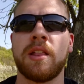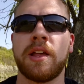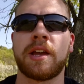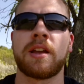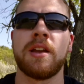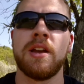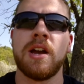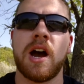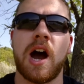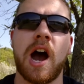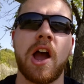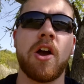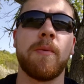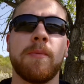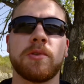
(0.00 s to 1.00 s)
Like,
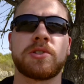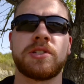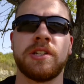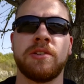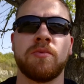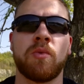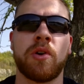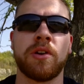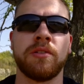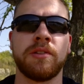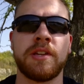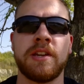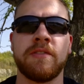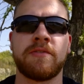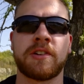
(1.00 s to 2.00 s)
I almost didn't want to
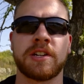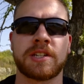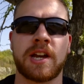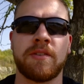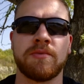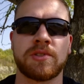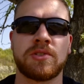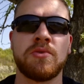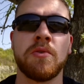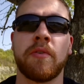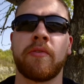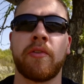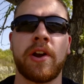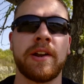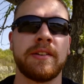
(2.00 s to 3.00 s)
leave because I was too
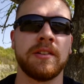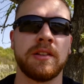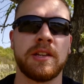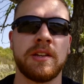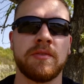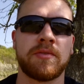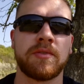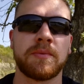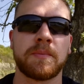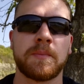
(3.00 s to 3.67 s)
afraid to leave.